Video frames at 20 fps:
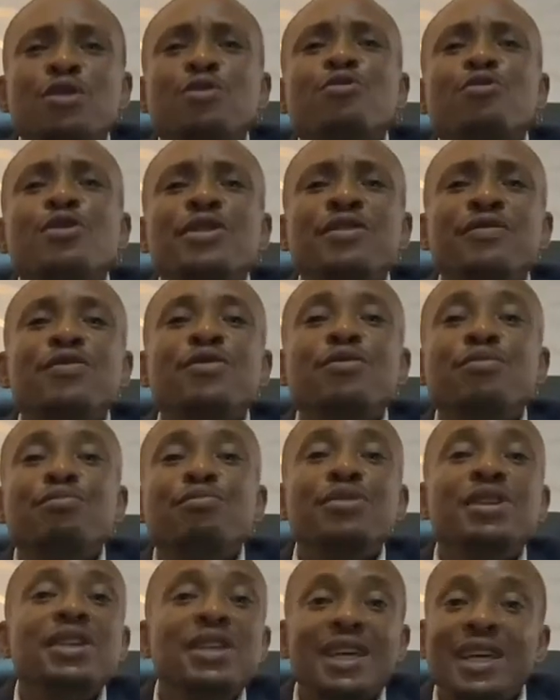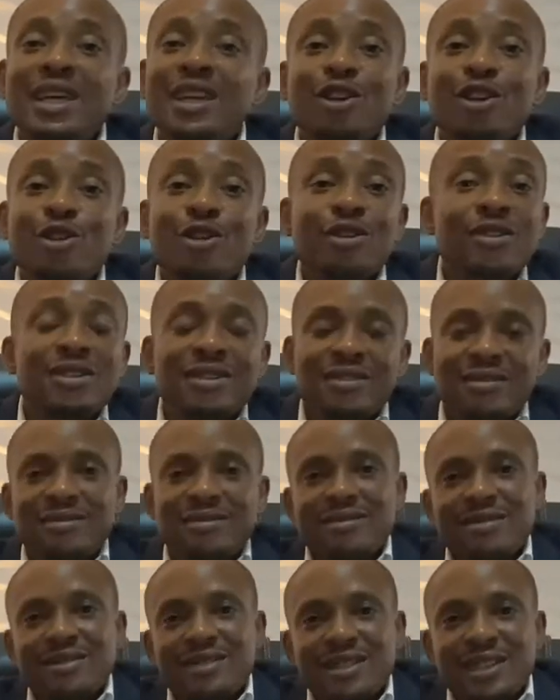could even be a
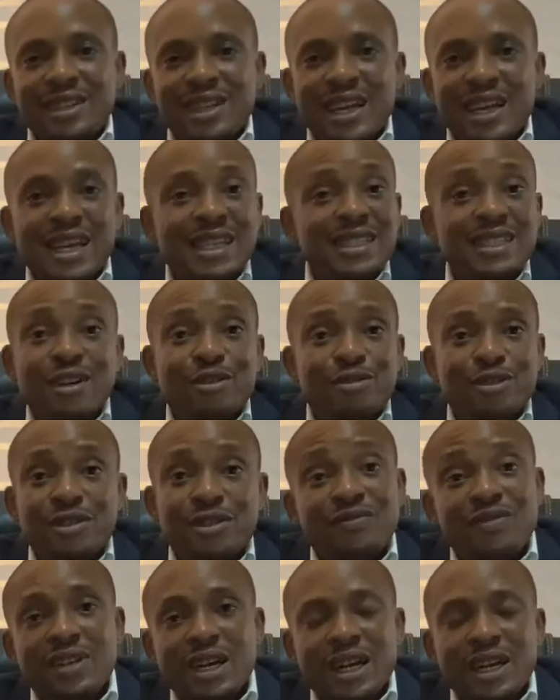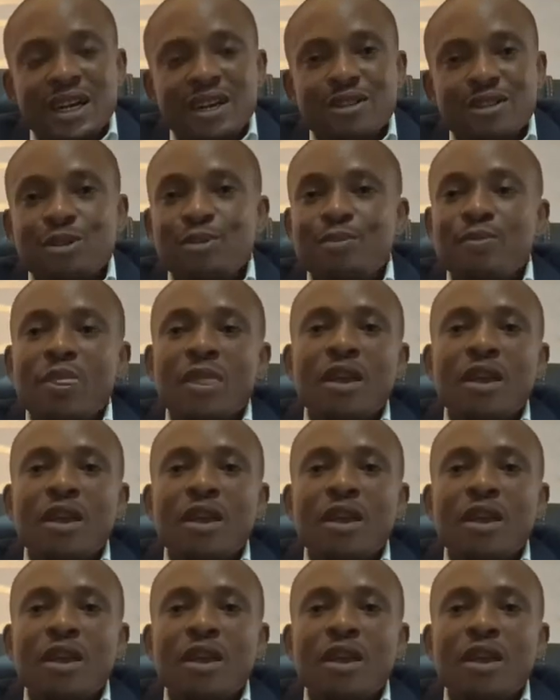non-executive director.